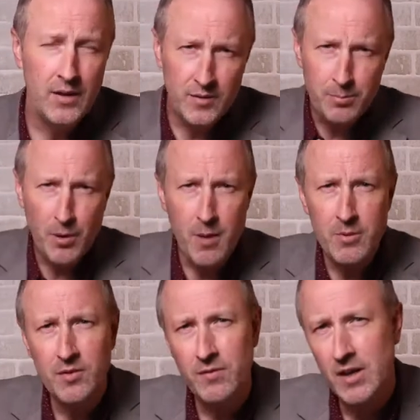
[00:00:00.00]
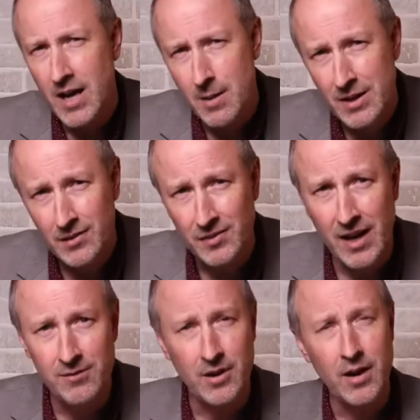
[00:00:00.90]
It's a promise of a coming
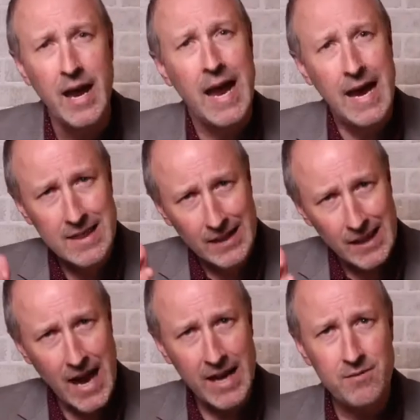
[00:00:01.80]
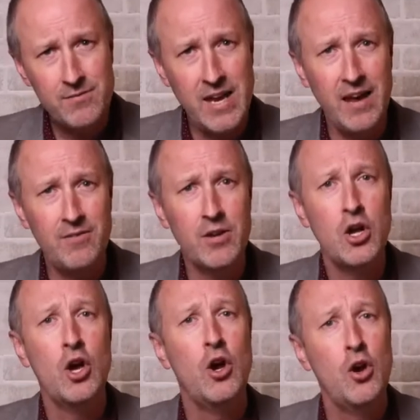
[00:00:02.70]
Savior in the line of
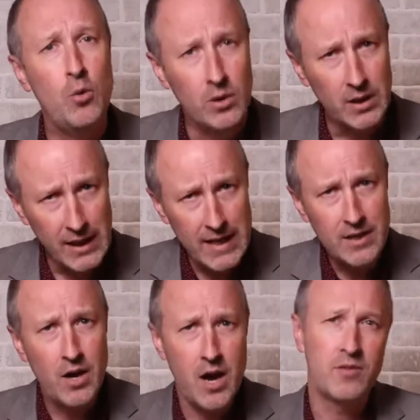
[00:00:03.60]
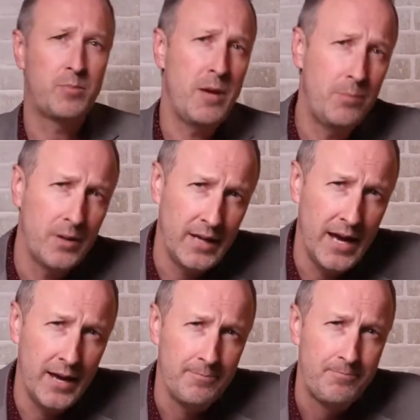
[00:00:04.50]
David who will lead God's people
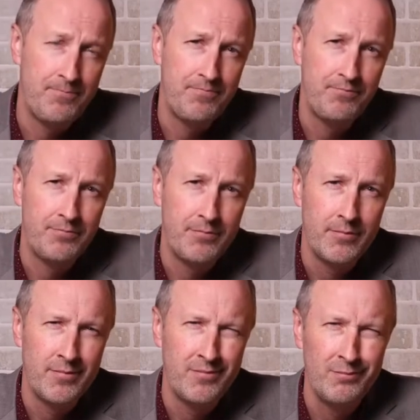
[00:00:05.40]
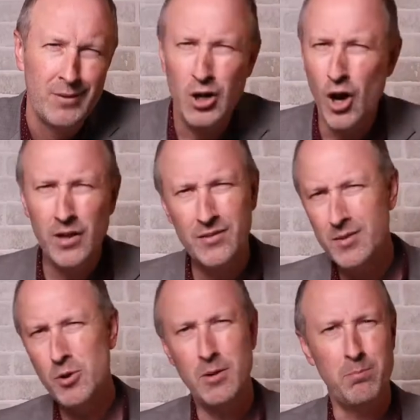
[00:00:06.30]
again. Calling
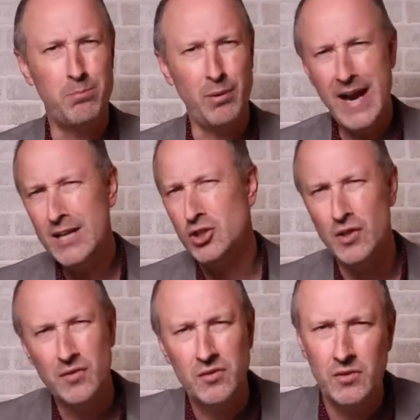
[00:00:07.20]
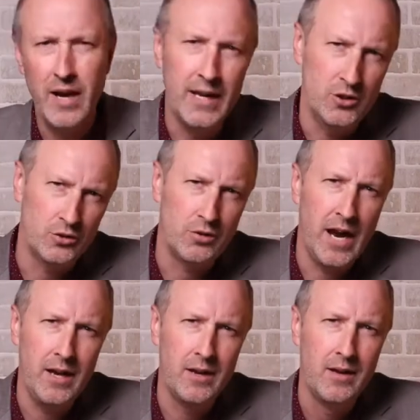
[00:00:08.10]
someone a branch is strange,
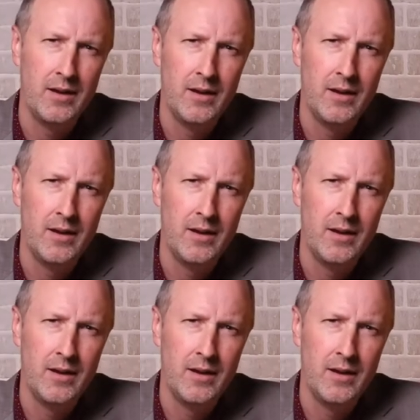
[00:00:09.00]
right?